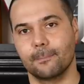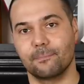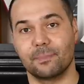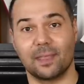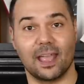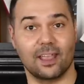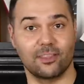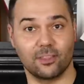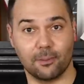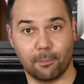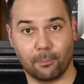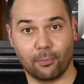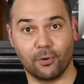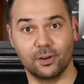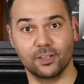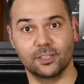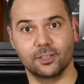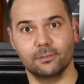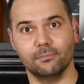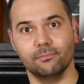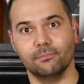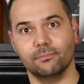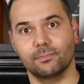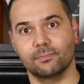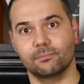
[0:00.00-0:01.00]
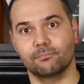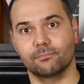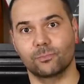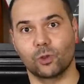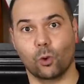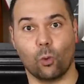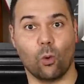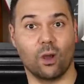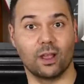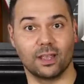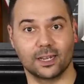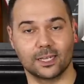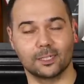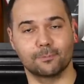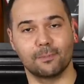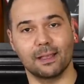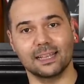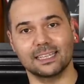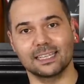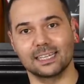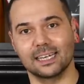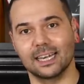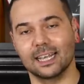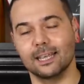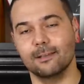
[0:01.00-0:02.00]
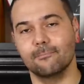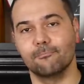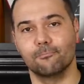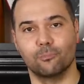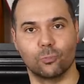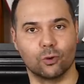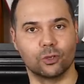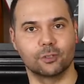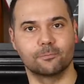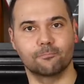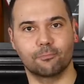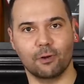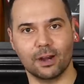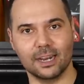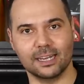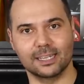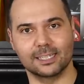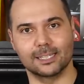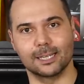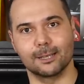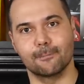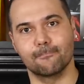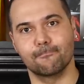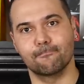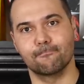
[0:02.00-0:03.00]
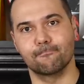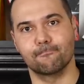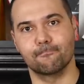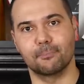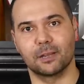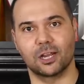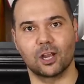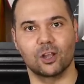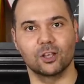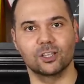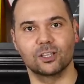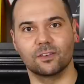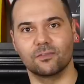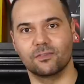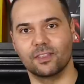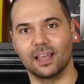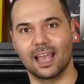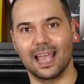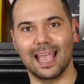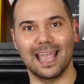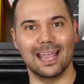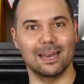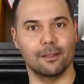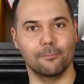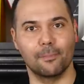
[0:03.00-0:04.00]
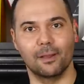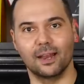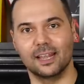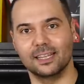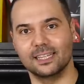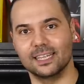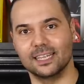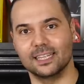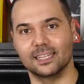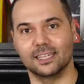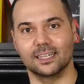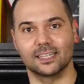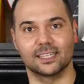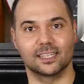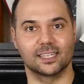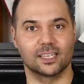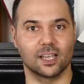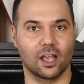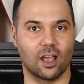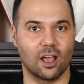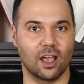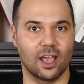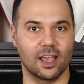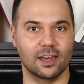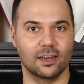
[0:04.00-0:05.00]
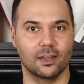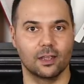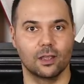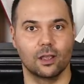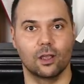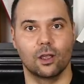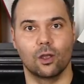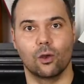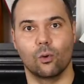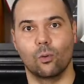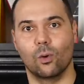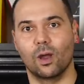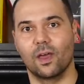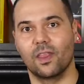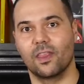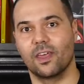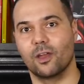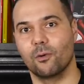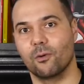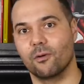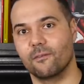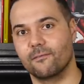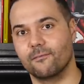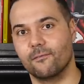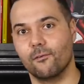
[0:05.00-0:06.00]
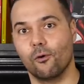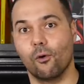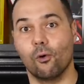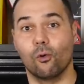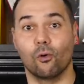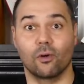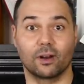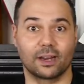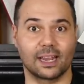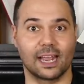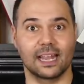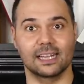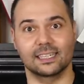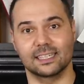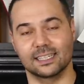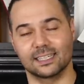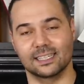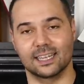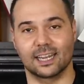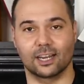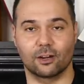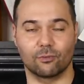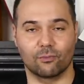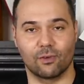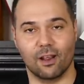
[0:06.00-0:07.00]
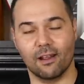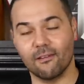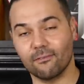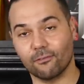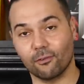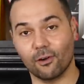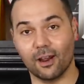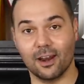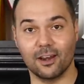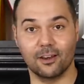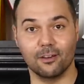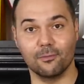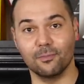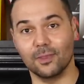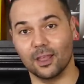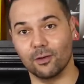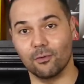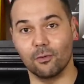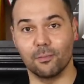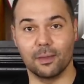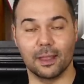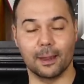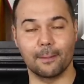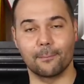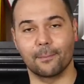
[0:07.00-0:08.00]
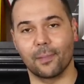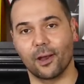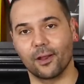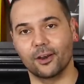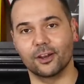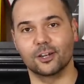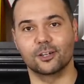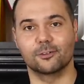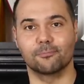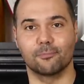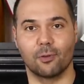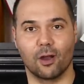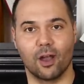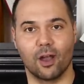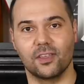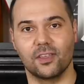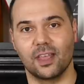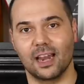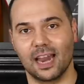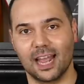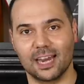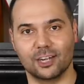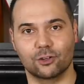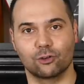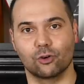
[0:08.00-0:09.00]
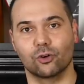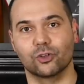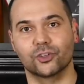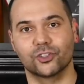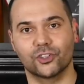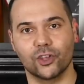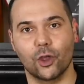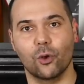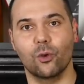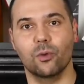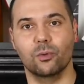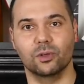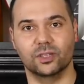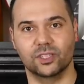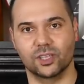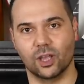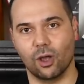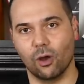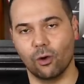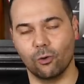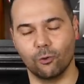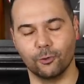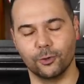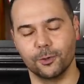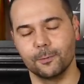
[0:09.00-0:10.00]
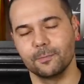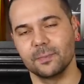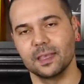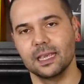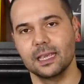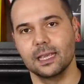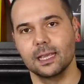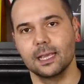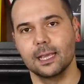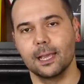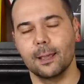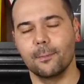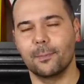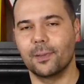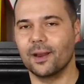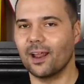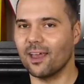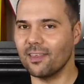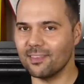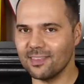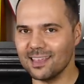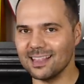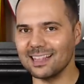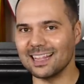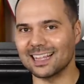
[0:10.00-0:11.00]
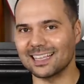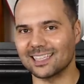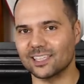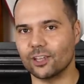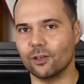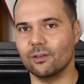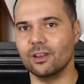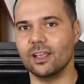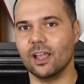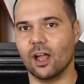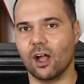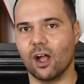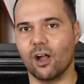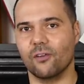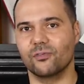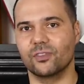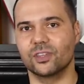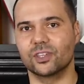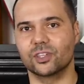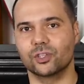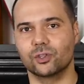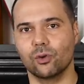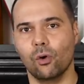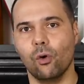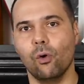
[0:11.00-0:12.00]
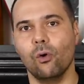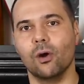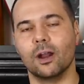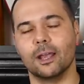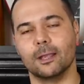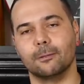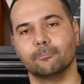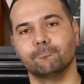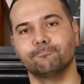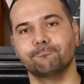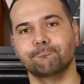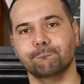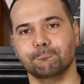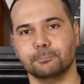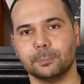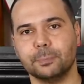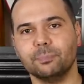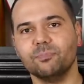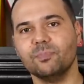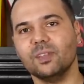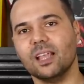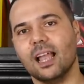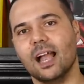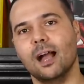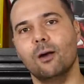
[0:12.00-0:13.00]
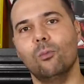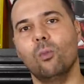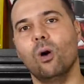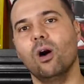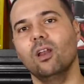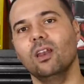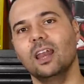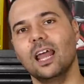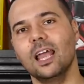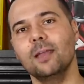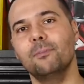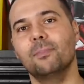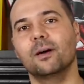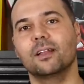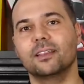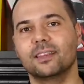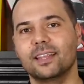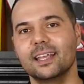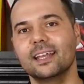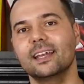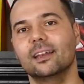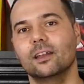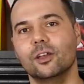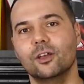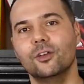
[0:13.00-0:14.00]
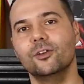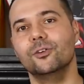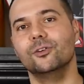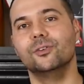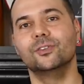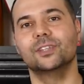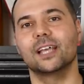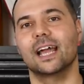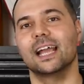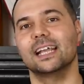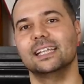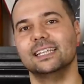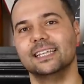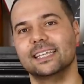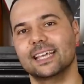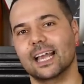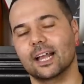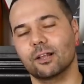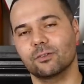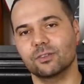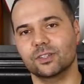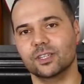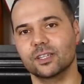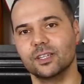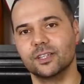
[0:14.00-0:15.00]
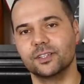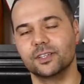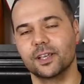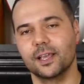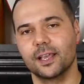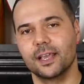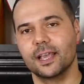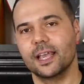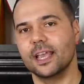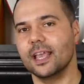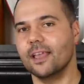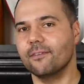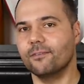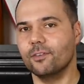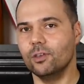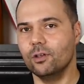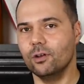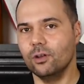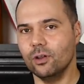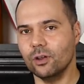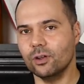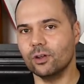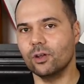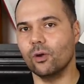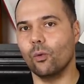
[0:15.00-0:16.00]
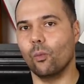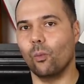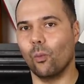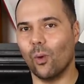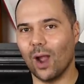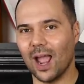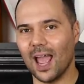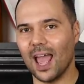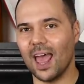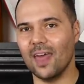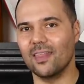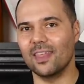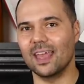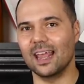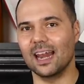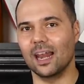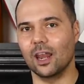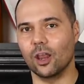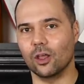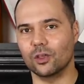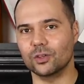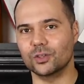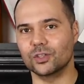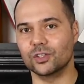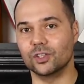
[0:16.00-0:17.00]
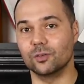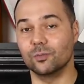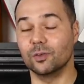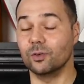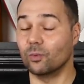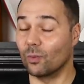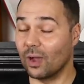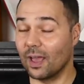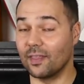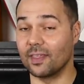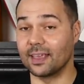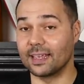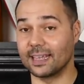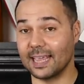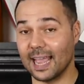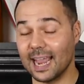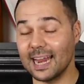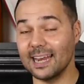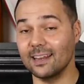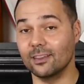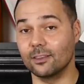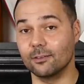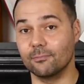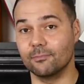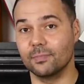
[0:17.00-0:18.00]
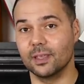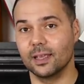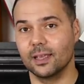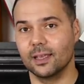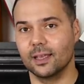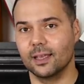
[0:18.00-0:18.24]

And the prism, quite expectedly, was Brexit. Because of their inability to decide whether they were for or against a second referendum, they were being punished the electorate, or so we were told. But I think that's only half the story. And while Labour did lose 80 councillors, if you look at where they lost them and where they gained them,